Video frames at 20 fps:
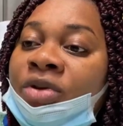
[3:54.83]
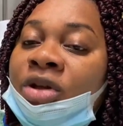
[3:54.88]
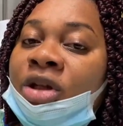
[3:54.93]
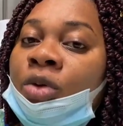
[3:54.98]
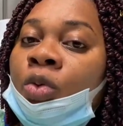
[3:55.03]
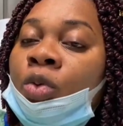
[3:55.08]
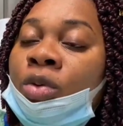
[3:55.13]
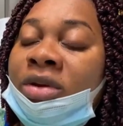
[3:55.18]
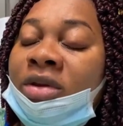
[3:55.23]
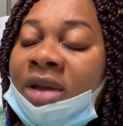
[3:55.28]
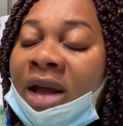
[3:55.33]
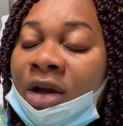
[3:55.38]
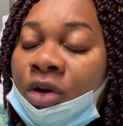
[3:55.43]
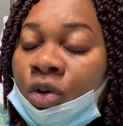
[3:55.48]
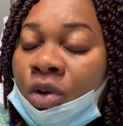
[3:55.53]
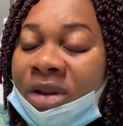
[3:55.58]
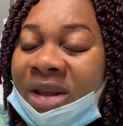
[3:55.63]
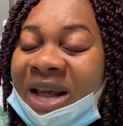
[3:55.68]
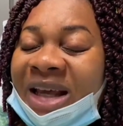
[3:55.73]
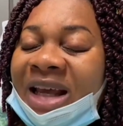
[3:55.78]
So they will tell you
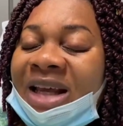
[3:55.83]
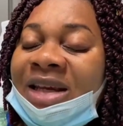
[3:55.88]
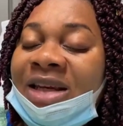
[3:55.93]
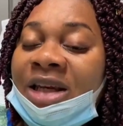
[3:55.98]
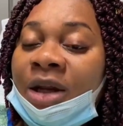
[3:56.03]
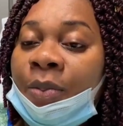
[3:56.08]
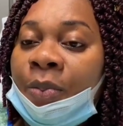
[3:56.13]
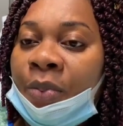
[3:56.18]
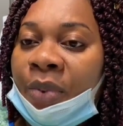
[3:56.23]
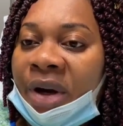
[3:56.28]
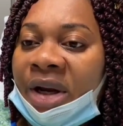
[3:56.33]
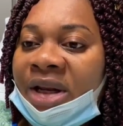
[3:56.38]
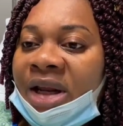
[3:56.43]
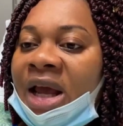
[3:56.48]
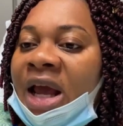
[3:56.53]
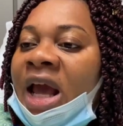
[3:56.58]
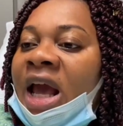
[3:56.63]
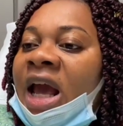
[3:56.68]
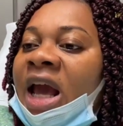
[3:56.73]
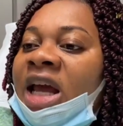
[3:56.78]
to take a deep breath,
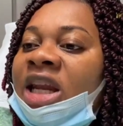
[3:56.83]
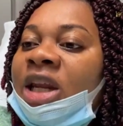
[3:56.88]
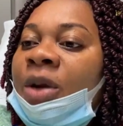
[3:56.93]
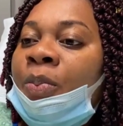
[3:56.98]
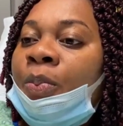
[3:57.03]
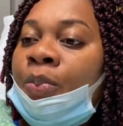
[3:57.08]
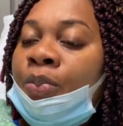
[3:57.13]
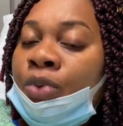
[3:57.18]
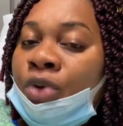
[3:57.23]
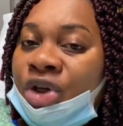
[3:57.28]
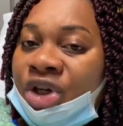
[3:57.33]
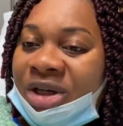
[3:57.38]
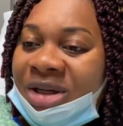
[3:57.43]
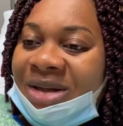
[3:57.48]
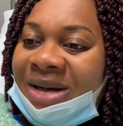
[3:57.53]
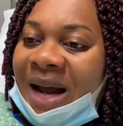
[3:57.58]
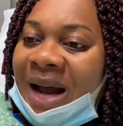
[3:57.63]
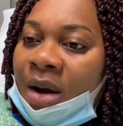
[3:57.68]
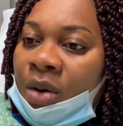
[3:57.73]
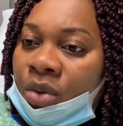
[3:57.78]
and they push
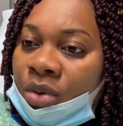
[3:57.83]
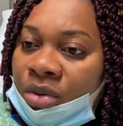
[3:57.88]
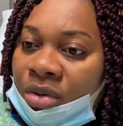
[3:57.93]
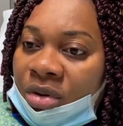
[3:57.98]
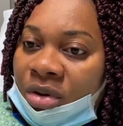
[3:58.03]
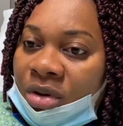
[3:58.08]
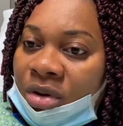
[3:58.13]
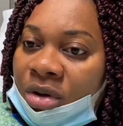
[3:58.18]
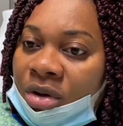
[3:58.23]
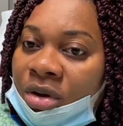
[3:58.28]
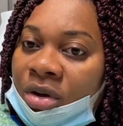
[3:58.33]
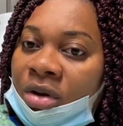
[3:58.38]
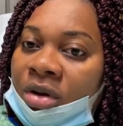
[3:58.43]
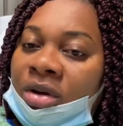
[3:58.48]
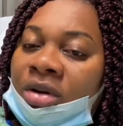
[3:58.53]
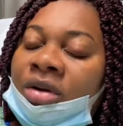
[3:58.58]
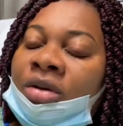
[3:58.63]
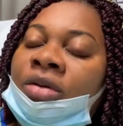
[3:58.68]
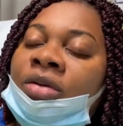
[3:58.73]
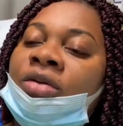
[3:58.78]
down,
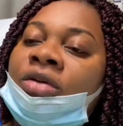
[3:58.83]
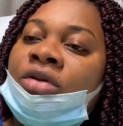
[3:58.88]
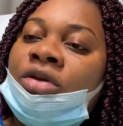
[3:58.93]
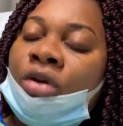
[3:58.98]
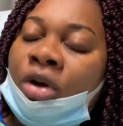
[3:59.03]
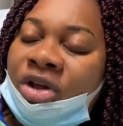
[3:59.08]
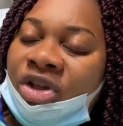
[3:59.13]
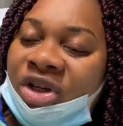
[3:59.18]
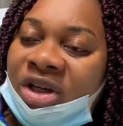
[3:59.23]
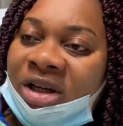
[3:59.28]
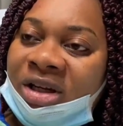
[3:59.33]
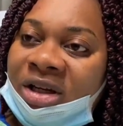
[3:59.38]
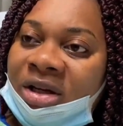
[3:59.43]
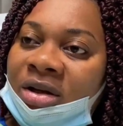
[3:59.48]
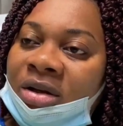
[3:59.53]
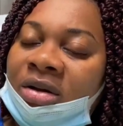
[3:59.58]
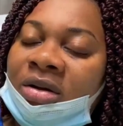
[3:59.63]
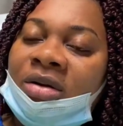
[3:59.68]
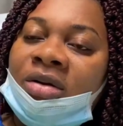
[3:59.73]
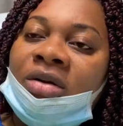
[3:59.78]
touching the